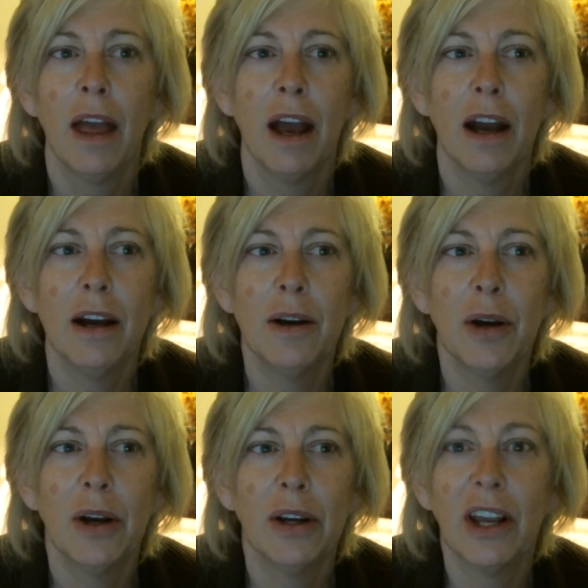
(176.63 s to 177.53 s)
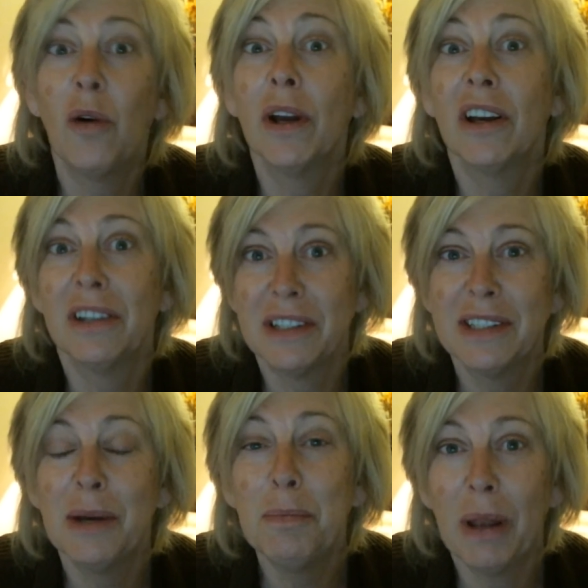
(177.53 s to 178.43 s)
Going on a
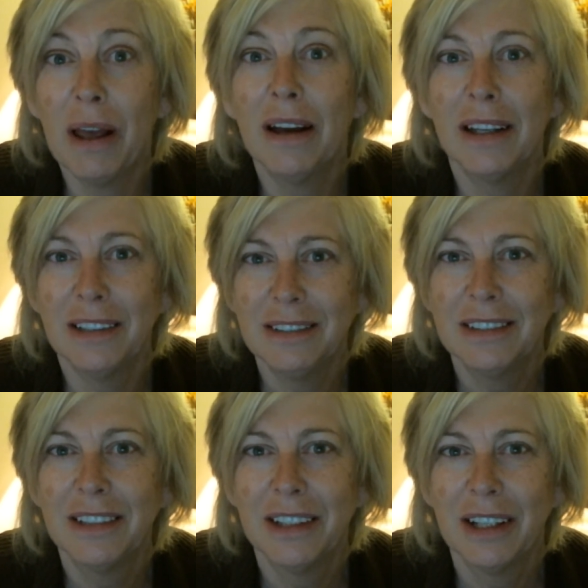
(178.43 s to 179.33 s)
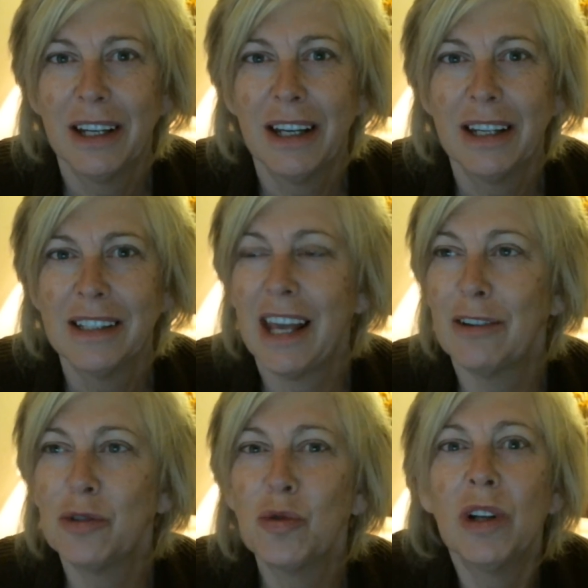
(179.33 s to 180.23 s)
zip line
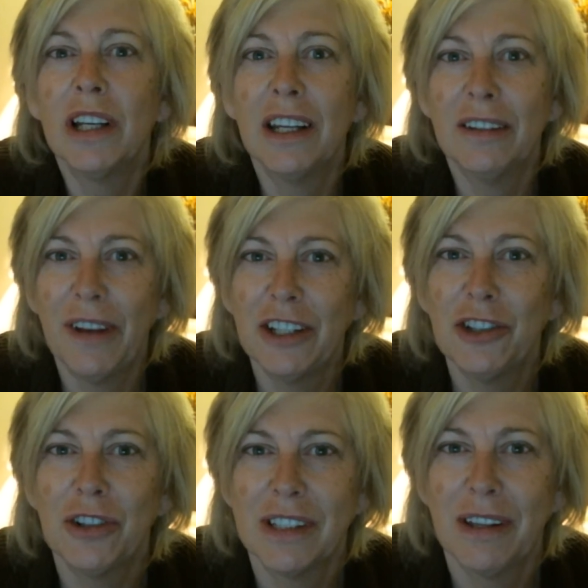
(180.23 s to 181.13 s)
sounds really adventurous